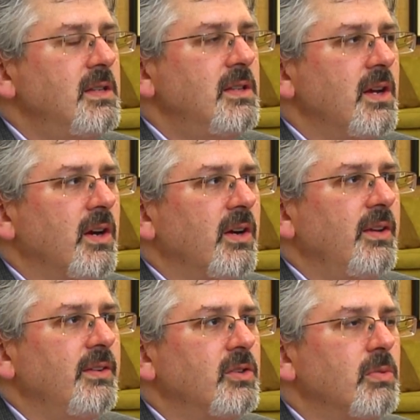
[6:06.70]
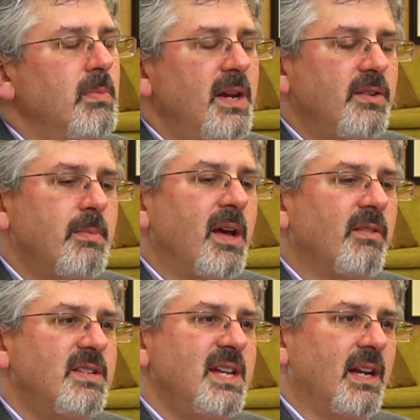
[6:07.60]
There is a tremendous amount
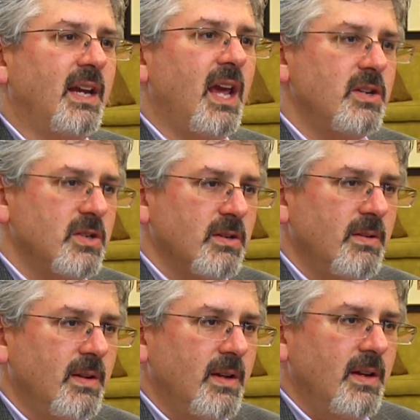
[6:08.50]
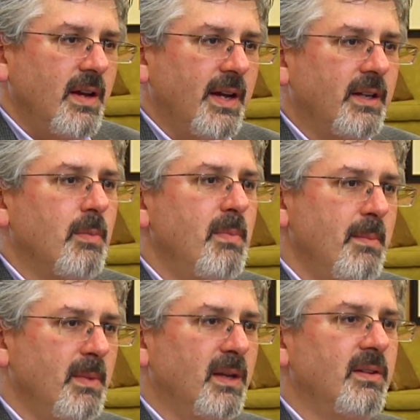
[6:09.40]
of dedication and
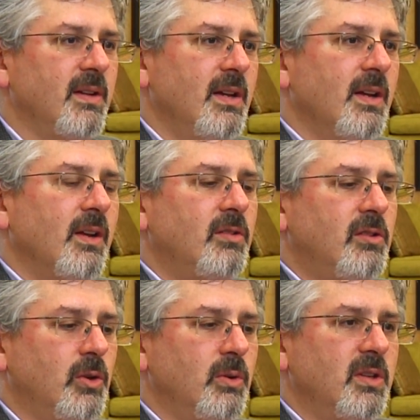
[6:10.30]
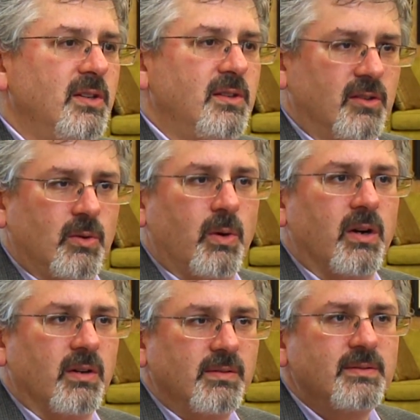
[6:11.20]
commitment to the
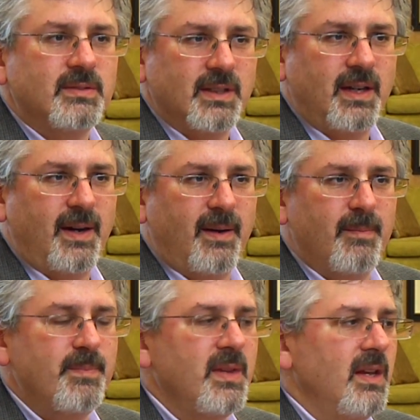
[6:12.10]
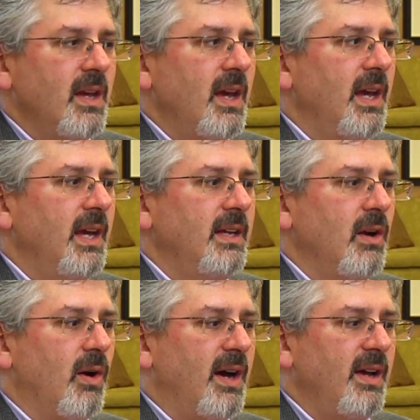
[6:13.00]
disorder.
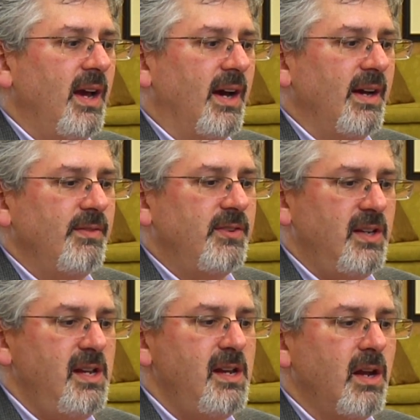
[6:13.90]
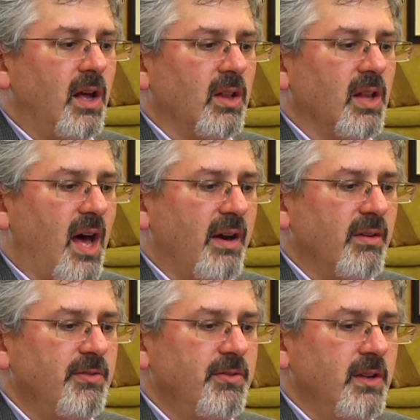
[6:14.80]
I have seen a lot
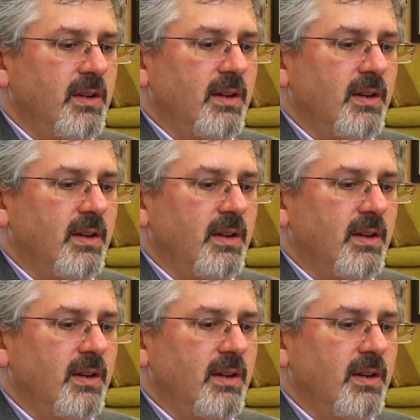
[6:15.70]
of